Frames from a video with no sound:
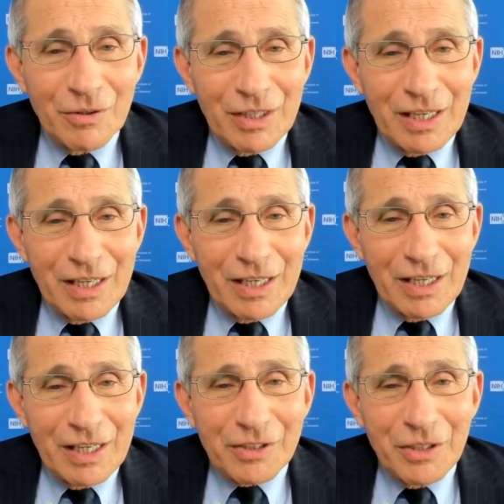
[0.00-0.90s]
So the
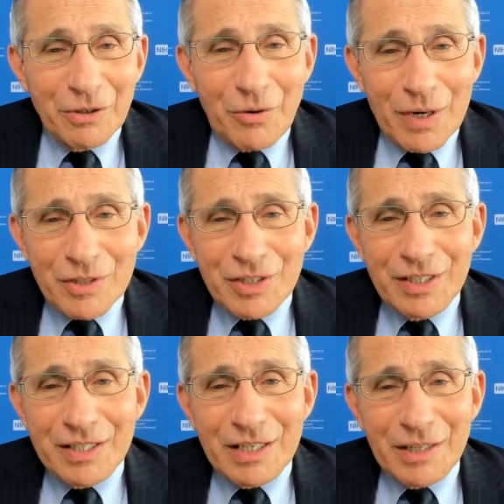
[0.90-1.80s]
answer to your
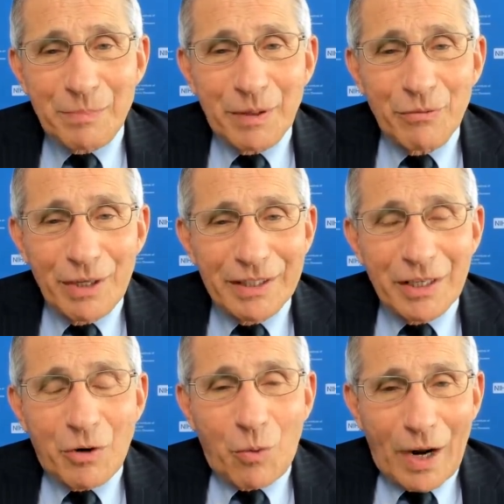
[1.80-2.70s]
question is it's been
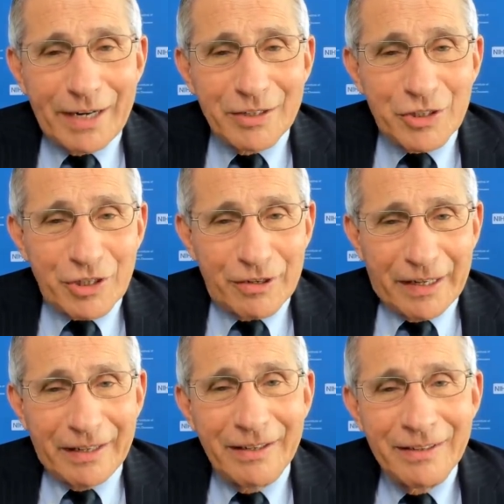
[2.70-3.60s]
really quite a
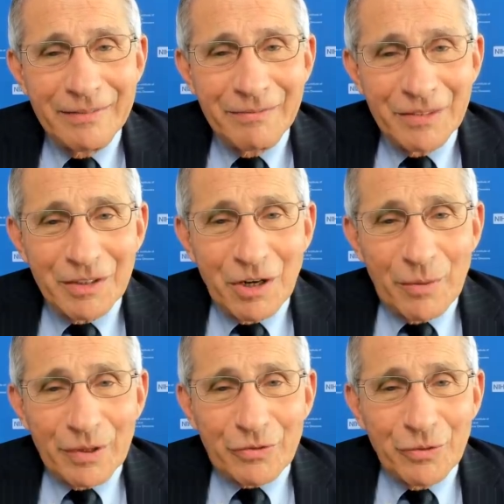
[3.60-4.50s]
journey
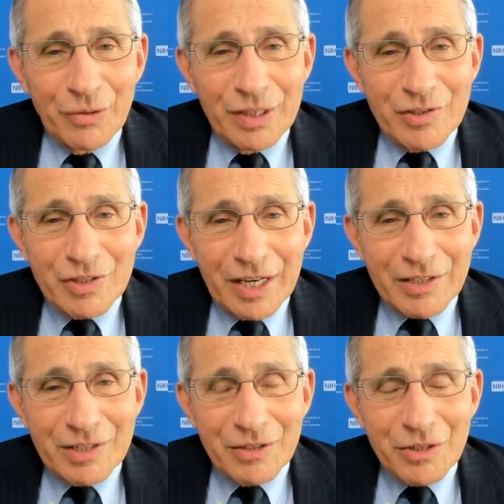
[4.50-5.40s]
going through these
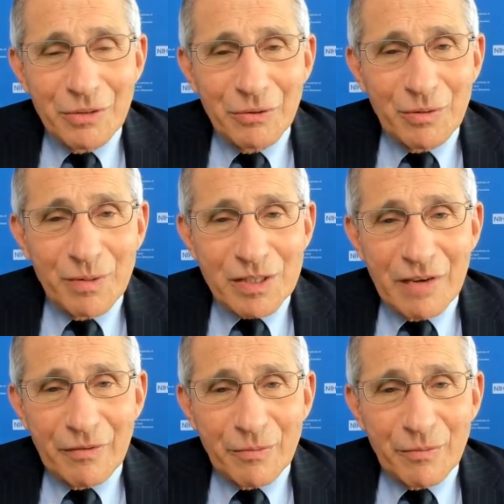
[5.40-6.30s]
six and soon to be
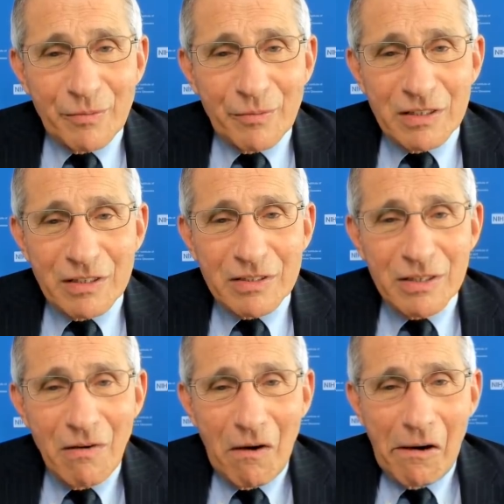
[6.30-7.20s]
seven
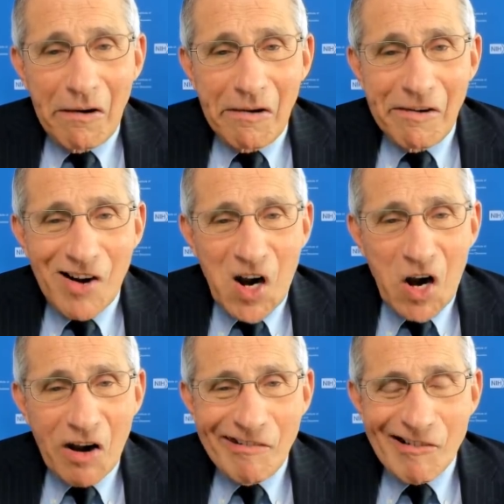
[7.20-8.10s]
presidents.
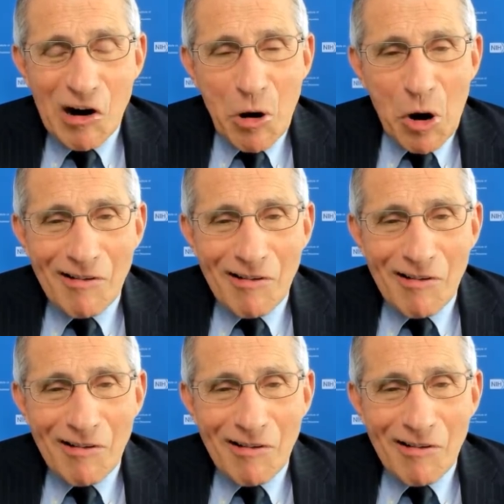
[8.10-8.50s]
Uh,